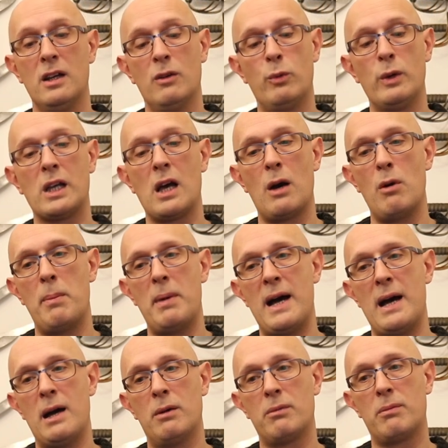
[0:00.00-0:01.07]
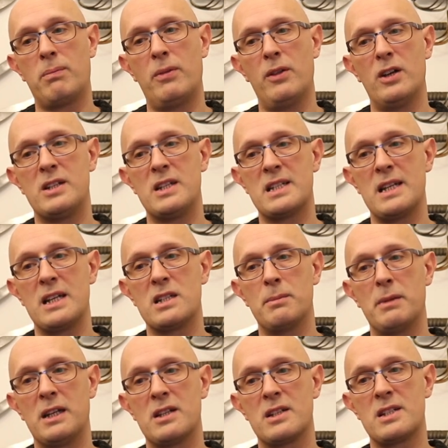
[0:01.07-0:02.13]
If we go about 30
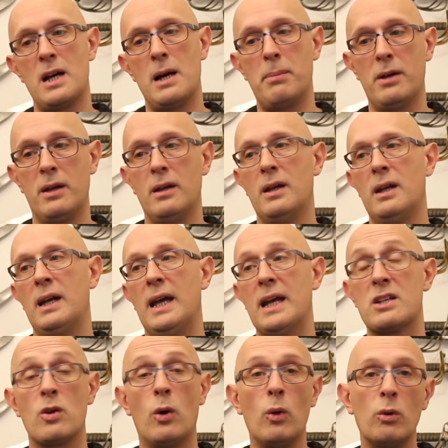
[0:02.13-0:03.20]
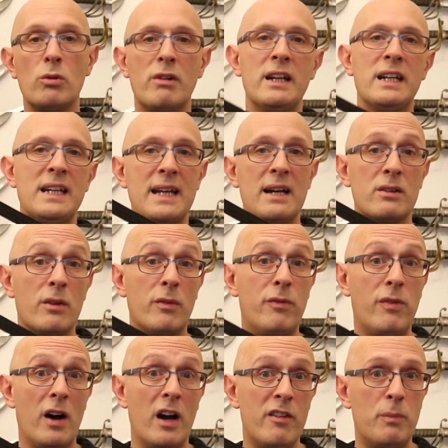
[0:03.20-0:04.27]
centimeters up, it's already down to
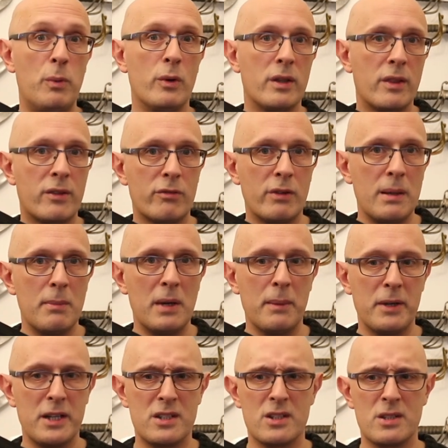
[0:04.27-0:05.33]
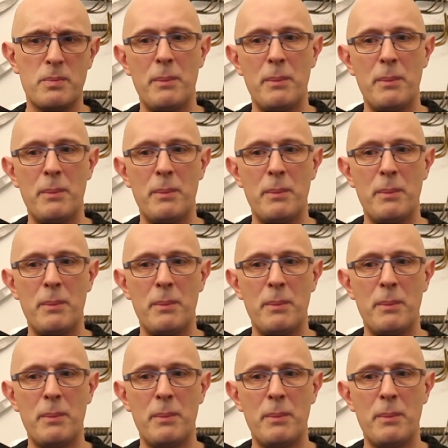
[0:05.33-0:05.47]
5.3 millimeters.